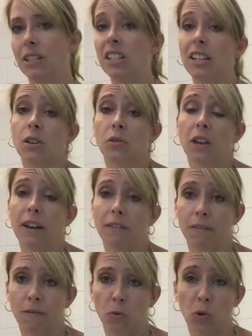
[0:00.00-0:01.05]
a
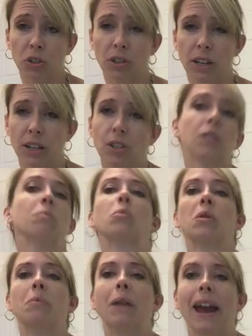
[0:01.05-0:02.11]
DOK4 station
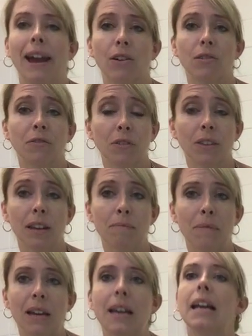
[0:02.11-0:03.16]
prepared for
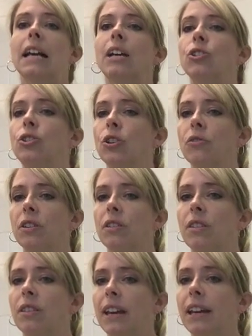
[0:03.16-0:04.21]
them so
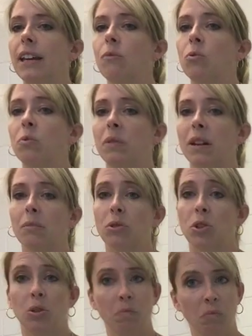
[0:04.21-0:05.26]
that they will be
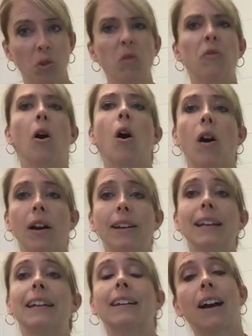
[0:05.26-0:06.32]
able to move
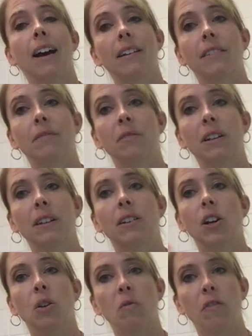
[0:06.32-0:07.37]
on and kind of
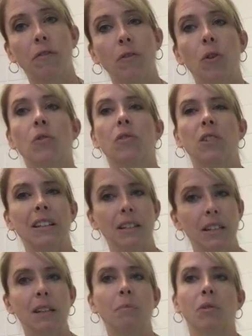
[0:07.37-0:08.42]
go further
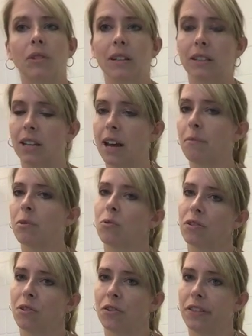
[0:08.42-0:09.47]
and deeper in depth
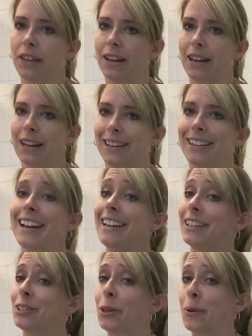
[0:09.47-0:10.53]
with their thinking.
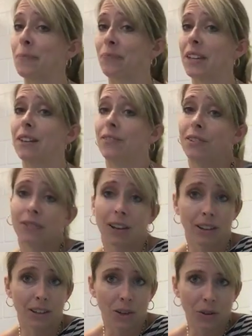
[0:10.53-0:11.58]
So if you've
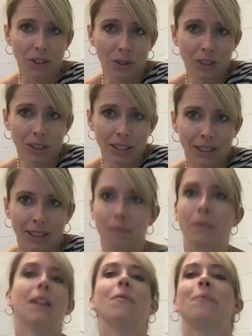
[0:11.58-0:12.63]
got any questions,
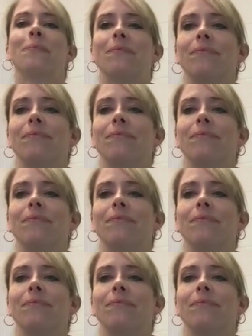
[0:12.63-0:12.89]
let me know.